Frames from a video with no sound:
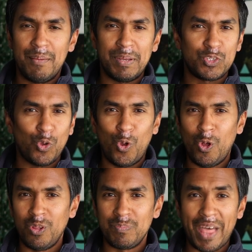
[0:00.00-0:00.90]
It's
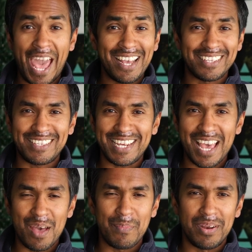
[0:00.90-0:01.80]
all
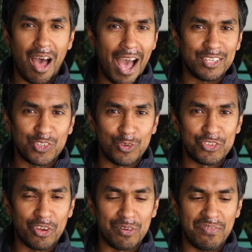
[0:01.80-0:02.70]
ASTM and ISO
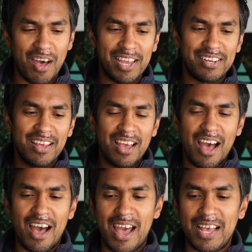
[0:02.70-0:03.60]
certified
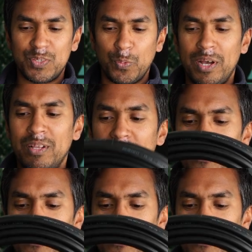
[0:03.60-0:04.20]
as well.